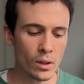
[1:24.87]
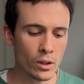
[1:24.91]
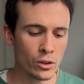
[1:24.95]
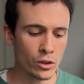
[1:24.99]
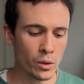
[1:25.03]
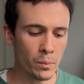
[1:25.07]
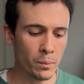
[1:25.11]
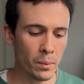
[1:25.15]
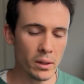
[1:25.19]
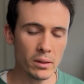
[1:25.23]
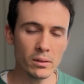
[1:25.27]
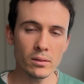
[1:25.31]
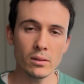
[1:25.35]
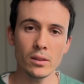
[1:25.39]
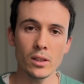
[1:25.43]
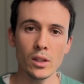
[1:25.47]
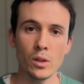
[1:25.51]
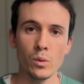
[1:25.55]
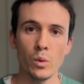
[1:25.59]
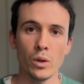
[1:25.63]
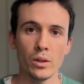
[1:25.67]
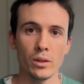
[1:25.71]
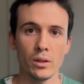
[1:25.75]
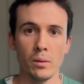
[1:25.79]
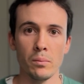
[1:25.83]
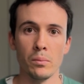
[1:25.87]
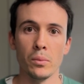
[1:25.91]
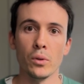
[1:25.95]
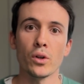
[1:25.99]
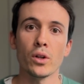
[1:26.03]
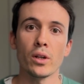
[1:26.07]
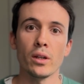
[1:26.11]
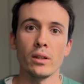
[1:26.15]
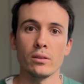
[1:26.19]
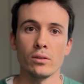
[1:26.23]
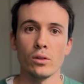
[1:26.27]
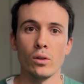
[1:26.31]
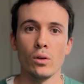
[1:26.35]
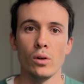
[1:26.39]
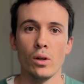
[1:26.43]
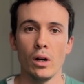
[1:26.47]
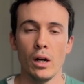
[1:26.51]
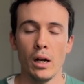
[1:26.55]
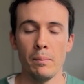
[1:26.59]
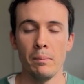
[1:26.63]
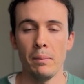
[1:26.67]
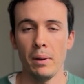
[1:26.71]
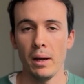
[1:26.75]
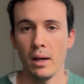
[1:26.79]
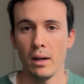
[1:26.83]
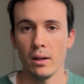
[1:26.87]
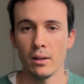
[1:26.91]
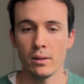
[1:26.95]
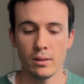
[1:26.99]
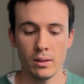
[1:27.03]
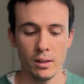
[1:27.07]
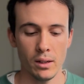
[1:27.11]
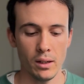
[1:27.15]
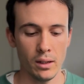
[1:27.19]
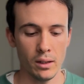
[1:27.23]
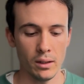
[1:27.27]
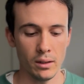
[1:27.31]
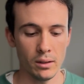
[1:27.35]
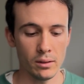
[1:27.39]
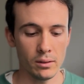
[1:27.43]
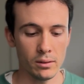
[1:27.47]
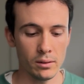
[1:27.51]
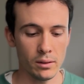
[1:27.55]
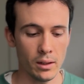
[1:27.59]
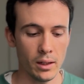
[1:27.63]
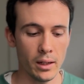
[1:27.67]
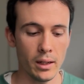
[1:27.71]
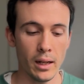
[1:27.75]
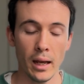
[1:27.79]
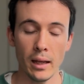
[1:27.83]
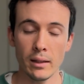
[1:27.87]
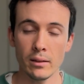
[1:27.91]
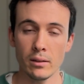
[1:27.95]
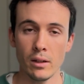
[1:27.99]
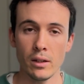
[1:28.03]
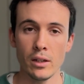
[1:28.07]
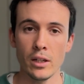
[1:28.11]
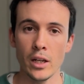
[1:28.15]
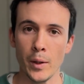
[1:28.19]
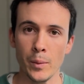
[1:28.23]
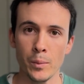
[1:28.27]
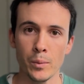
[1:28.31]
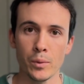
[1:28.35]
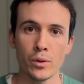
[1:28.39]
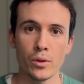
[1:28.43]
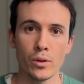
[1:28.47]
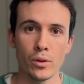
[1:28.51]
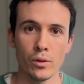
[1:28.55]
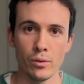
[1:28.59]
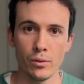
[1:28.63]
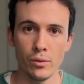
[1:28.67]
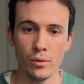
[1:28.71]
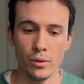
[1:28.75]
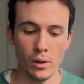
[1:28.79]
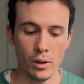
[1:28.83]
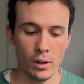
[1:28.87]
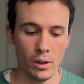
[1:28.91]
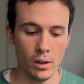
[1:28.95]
So basically what the book is about is it has a number of